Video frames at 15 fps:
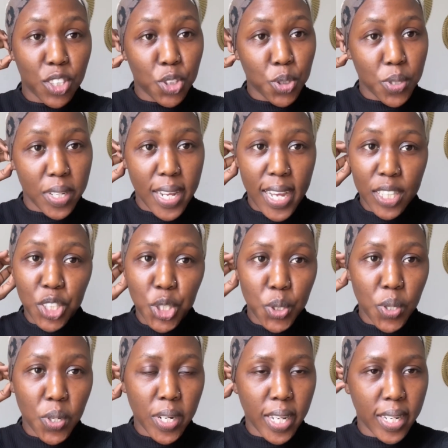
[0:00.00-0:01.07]

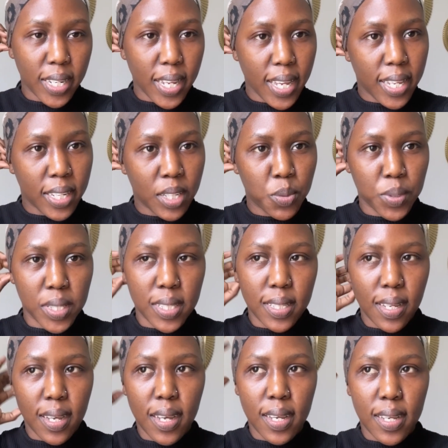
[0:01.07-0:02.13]
introduction and end with
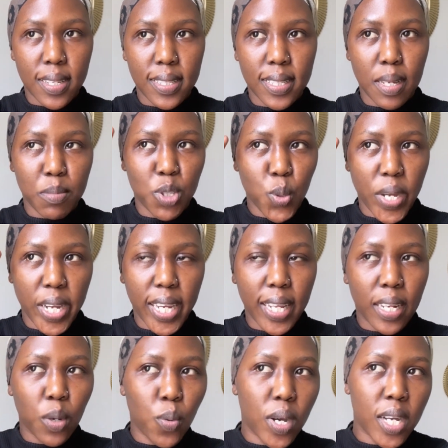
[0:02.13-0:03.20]
uh, some
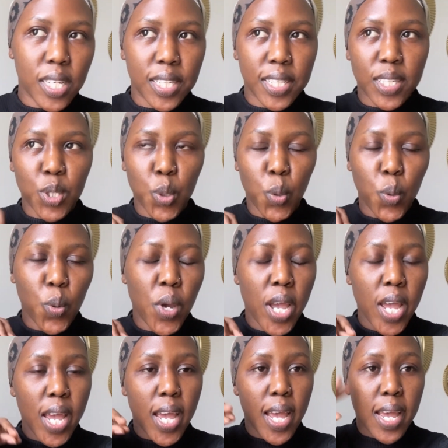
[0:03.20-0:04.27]
Swahili words. So
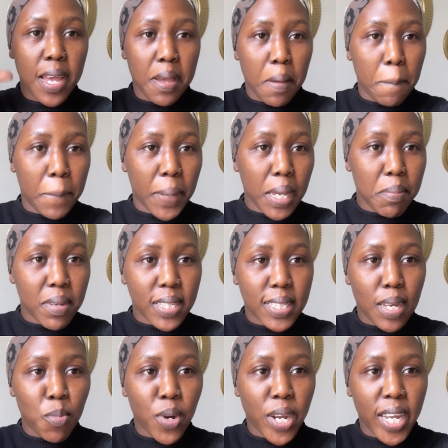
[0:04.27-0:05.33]
maybe
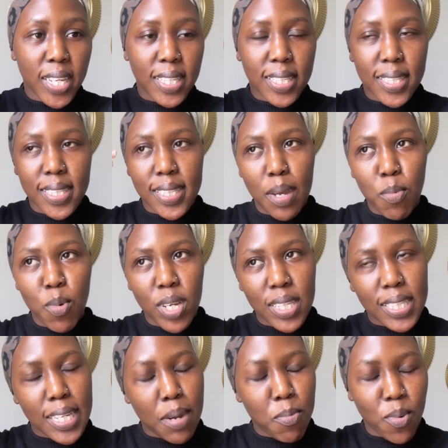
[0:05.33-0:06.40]
somewhere someone,
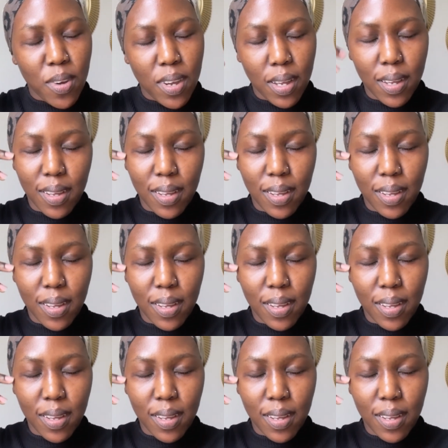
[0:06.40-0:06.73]
someone.